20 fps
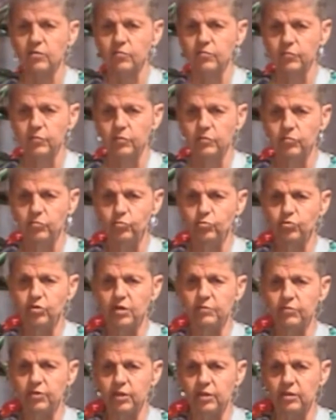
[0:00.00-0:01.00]
of
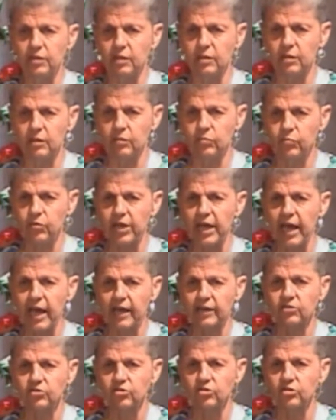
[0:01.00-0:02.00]
driven
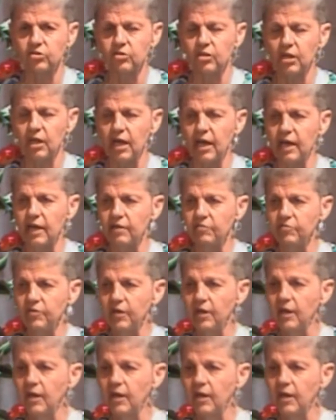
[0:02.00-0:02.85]
reaction to life.